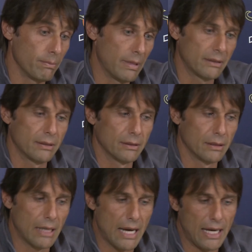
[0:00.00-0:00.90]
But
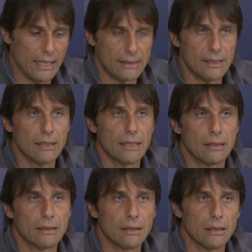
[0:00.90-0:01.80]
I think
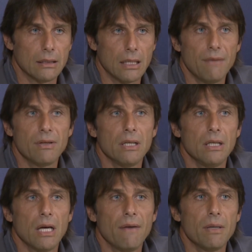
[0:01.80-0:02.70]
that
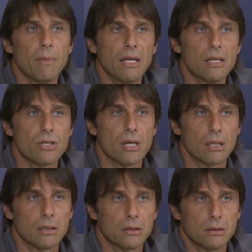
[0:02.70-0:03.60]
every
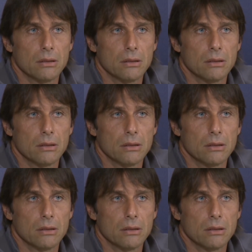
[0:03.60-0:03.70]
manager